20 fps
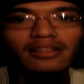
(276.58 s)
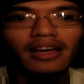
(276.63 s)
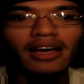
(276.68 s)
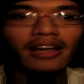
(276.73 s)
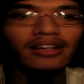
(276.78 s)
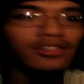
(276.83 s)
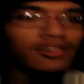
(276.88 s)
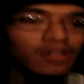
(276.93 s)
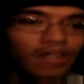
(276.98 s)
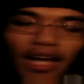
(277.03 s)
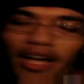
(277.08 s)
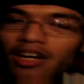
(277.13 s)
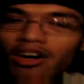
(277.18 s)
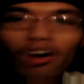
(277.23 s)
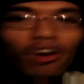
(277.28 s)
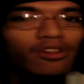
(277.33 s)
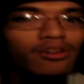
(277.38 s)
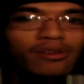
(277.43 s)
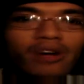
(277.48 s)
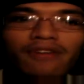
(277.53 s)
And you'll like
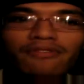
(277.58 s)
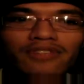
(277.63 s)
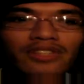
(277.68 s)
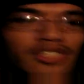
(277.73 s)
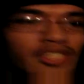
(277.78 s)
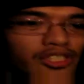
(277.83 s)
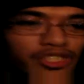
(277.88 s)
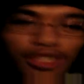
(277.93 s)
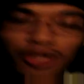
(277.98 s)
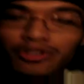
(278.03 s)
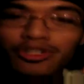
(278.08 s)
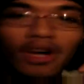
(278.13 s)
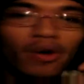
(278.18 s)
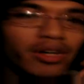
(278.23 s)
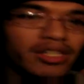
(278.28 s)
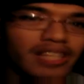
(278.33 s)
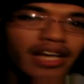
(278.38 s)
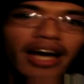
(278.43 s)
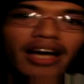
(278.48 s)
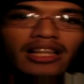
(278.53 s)
all the references, you'll know
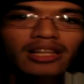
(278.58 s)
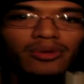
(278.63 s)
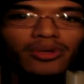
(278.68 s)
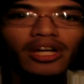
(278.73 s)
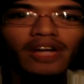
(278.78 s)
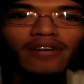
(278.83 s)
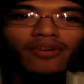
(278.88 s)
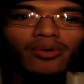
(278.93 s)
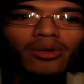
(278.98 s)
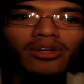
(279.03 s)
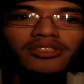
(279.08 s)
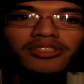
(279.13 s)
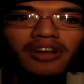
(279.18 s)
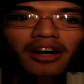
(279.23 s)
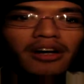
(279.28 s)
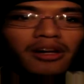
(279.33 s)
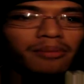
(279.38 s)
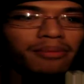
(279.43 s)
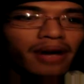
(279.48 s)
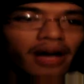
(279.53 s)
exactly what everyone's
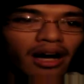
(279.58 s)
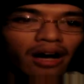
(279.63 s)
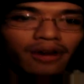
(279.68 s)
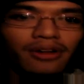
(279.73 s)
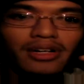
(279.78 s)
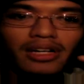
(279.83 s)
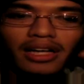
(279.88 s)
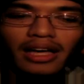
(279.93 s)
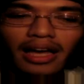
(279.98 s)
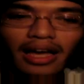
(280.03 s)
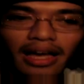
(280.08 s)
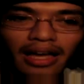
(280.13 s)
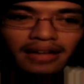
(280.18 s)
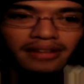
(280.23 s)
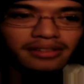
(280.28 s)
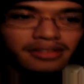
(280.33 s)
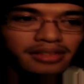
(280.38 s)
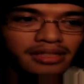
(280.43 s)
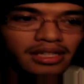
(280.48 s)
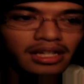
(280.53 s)
on about,
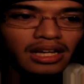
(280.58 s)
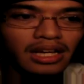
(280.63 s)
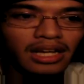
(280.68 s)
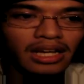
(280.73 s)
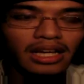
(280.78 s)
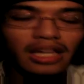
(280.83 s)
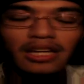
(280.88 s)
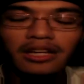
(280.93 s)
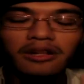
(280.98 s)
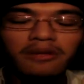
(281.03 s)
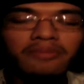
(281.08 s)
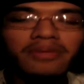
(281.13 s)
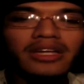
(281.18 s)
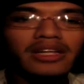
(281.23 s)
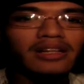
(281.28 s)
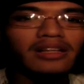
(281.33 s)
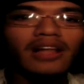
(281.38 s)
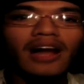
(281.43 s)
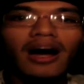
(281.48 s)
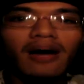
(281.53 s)
and it'll
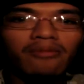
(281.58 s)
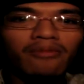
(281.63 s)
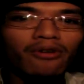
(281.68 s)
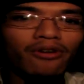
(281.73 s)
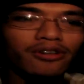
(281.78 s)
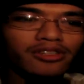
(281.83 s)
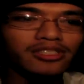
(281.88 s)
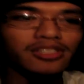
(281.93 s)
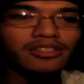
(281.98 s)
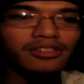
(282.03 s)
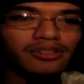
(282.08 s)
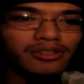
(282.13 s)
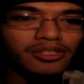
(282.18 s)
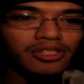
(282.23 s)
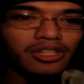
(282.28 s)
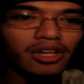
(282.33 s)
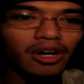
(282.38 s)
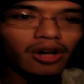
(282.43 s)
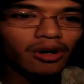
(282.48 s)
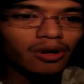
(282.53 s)
mean a lot more to you.
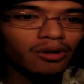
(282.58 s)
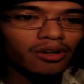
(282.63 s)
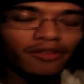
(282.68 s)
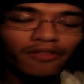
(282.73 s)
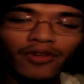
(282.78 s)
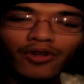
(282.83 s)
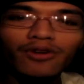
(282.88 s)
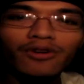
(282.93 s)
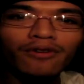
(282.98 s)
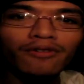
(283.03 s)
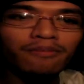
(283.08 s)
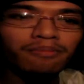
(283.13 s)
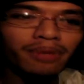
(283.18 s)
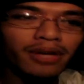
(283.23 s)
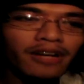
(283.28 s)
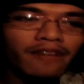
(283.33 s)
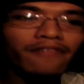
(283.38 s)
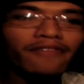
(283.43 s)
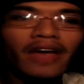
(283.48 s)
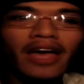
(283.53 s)
So if you've
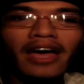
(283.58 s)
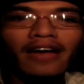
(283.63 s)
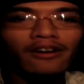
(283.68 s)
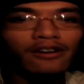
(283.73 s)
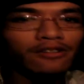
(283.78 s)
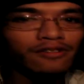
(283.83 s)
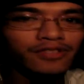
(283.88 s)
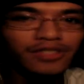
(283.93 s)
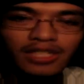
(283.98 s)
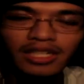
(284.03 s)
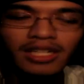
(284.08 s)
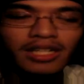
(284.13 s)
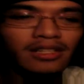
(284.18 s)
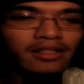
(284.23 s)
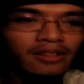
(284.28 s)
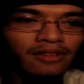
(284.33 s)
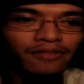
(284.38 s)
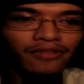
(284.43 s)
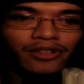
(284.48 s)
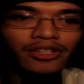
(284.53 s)
been a fan or
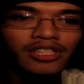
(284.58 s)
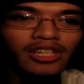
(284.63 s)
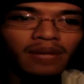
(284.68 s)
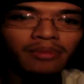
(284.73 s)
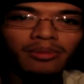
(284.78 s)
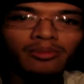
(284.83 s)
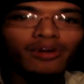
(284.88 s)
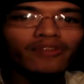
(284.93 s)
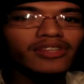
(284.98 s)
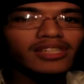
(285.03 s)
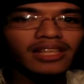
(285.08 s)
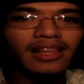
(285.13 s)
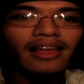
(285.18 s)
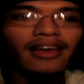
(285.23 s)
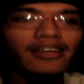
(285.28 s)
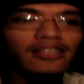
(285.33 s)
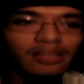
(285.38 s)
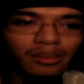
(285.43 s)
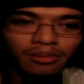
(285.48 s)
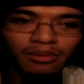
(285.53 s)
seen the first couple movies and
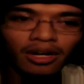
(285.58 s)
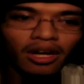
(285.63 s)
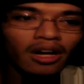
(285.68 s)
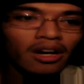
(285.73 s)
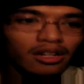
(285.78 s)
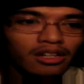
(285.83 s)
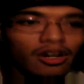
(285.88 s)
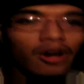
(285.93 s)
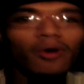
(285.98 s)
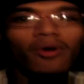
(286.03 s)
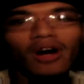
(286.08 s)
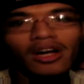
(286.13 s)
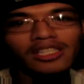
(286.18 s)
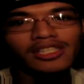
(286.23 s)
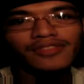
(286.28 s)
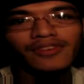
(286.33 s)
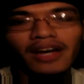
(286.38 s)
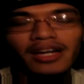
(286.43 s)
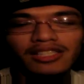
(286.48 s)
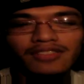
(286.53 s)
liked them, go watch
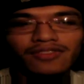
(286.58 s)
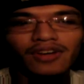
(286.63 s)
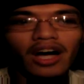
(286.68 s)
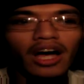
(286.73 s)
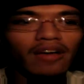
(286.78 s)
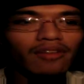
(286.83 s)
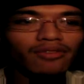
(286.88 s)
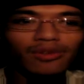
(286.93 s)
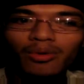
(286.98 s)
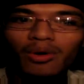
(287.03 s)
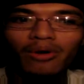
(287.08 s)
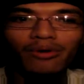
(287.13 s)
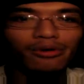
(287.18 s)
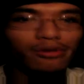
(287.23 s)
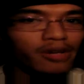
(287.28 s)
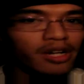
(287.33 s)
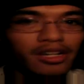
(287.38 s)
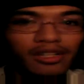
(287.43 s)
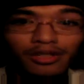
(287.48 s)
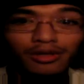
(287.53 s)
Fast Five. You won't
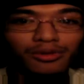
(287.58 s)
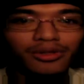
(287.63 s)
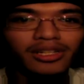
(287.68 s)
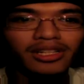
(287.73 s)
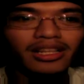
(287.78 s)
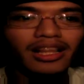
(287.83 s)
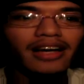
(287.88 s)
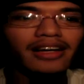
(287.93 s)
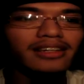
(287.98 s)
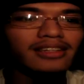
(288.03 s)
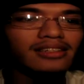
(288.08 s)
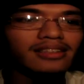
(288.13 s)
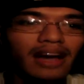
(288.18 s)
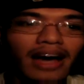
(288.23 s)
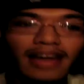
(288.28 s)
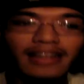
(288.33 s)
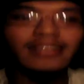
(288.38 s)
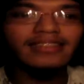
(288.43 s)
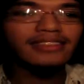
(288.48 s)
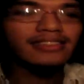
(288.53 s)
regret it. You'll really like it.
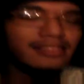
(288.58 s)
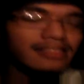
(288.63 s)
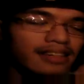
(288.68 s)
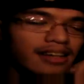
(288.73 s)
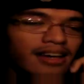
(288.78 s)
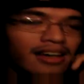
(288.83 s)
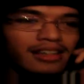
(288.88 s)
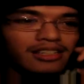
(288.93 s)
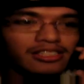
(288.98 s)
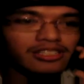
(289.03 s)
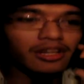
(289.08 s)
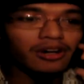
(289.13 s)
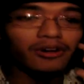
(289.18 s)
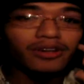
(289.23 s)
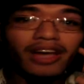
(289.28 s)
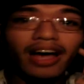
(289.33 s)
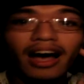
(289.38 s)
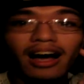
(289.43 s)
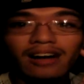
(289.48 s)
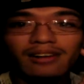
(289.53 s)
I did. So
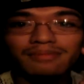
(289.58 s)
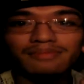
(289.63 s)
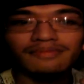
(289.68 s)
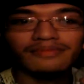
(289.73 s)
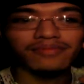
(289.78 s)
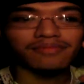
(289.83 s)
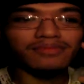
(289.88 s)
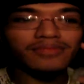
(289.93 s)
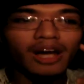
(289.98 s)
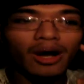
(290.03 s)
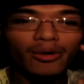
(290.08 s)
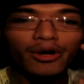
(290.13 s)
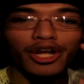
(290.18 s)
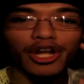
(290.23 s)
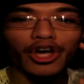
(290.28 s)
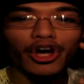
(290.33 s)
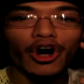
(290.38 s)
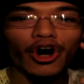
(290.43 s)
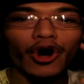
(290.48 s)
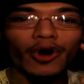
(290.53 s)
yeah, now we're
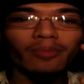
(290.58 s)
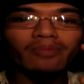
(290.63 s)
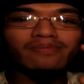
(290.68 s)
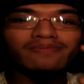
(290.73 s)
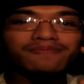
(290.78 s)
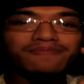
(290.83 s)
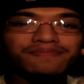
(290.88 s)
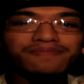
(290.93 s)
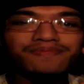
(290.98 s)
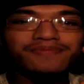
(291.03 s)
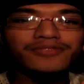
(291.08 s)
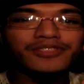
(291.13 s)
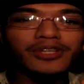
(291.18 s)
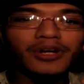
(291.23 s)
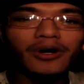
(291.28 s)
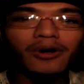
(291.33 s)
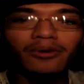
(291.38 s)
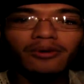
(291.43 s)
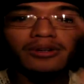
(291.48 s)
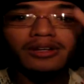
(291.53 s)
gonna go home.
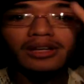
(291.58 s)
So